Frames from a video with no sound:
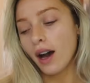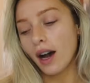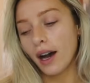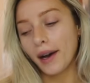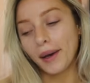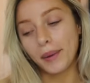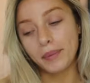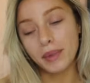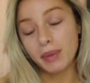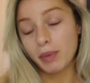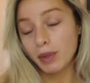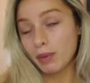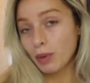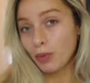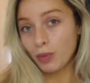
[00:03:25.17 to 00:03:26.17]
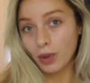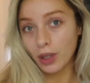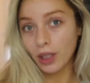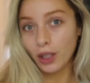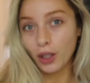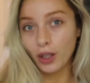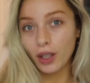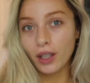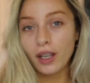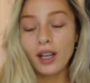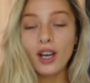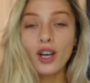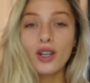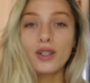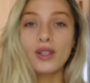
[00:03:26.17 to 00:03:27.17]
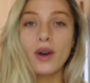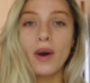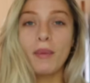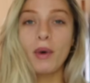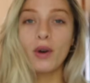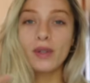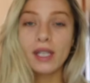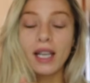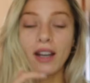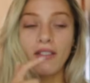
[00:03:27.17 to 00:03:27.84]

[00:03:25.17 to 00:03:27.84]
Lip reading: It's supposed to be really good. So I'm hosting